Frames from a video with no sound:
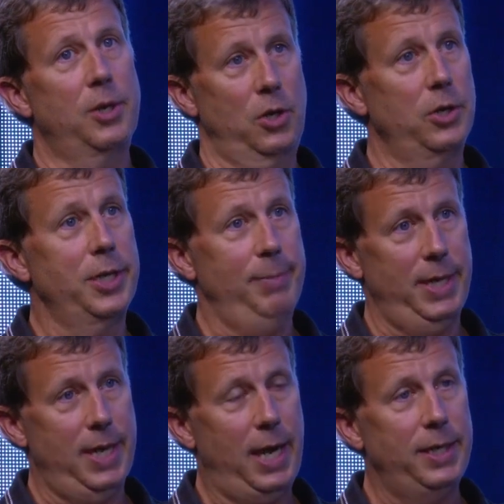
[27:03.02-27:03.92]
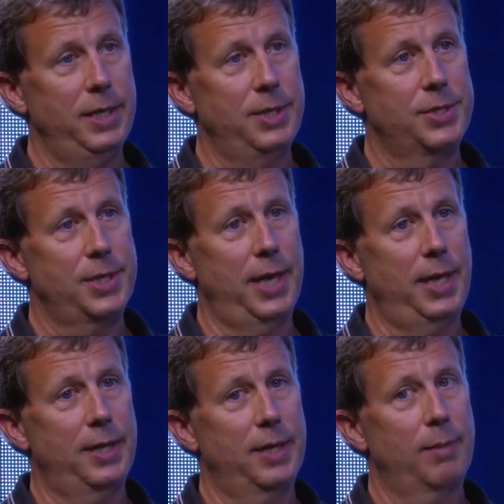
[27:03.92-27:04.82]
early to mid 90s,
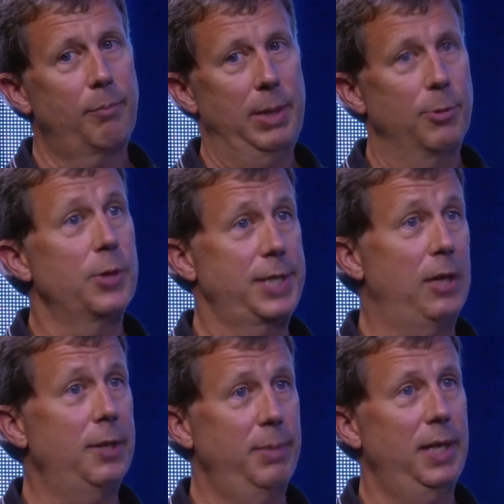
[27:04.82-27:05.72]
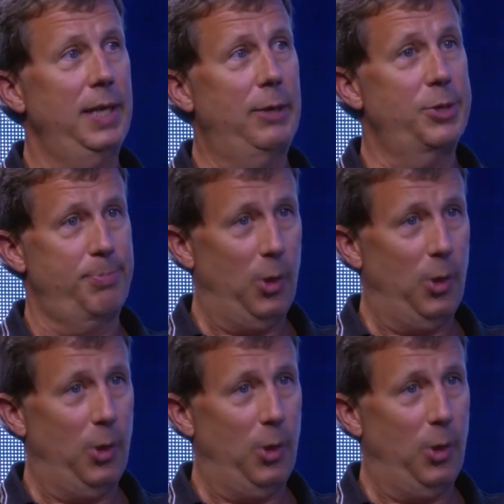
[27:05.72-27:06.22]
that people were telling me I was